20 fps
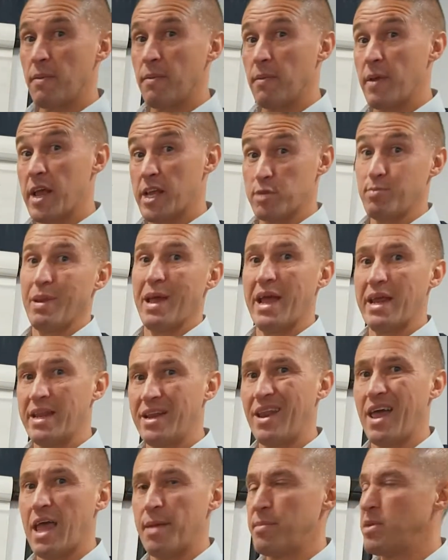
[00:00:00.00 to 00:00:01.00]
explain in
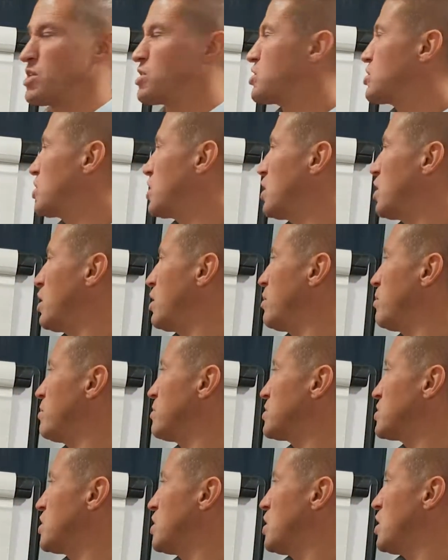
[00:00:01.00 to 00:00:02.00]
layman's
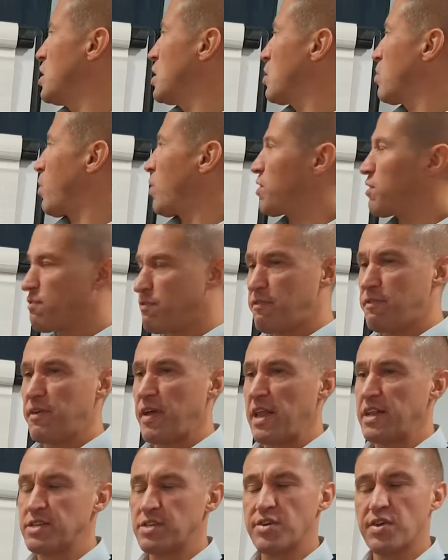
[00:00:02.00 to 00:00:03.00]
terms what the
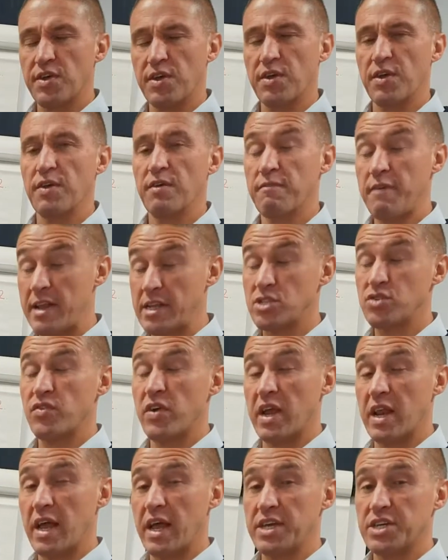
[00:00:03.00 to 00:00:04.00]
fence
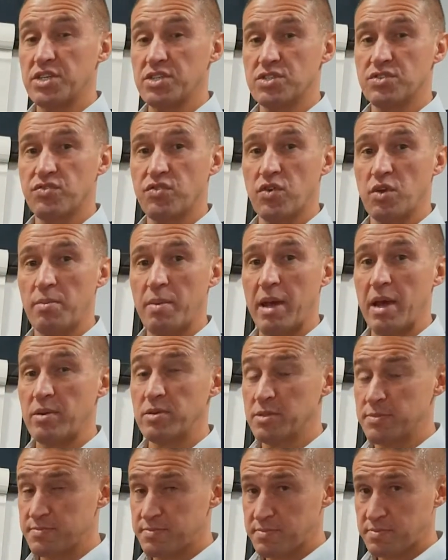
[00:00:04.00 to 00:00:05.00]
regulations are all about.
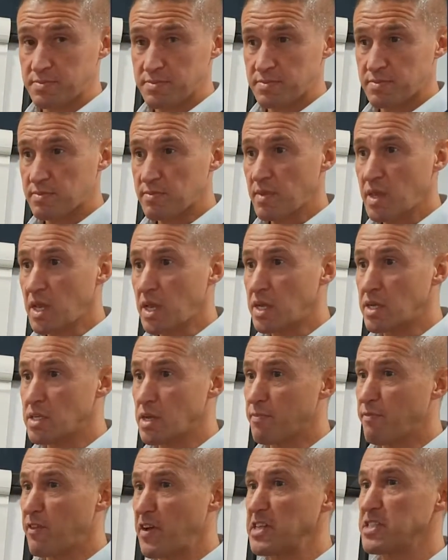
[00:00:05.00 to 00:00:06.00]

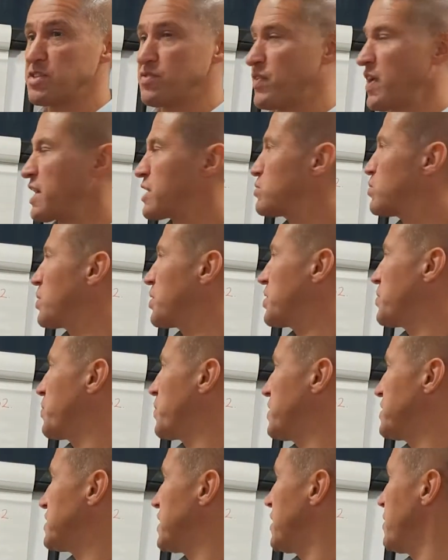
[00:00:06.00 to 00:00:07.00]
So fence regs, what is it?